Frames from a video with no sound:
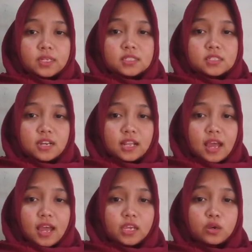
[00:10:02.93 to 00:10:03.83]
direct
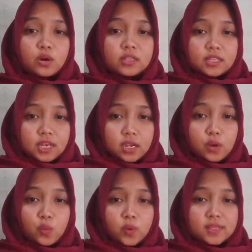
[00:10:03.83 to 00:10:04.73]
eye contact
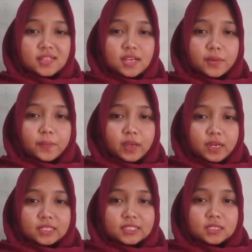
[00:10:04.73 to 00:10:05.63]
with their
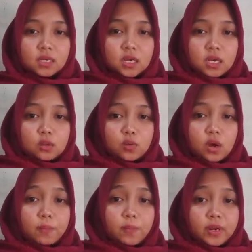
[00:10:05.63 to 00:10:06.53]
peers to
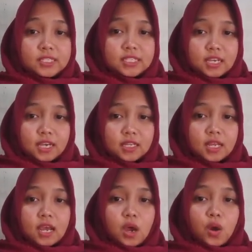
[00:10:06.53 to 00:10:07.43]
appreciate
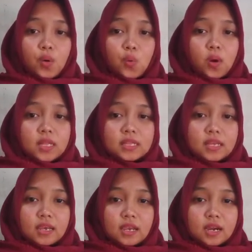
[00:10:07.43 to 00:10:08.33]
what
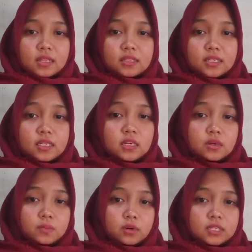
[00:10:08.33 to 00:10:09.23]
they are talking
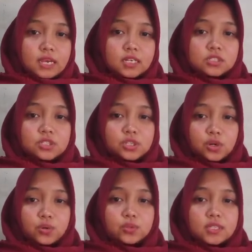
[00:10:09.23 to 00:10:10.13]
about and
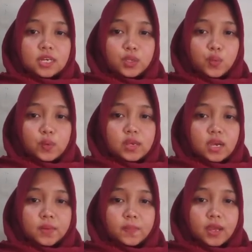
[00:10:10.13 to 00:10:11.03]
show that we
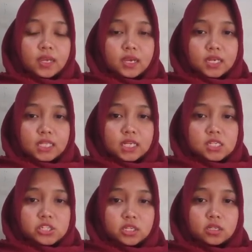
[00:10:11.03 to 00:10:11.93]
are paying
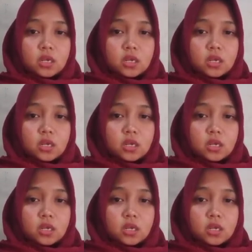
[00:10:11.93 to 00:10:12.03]
attention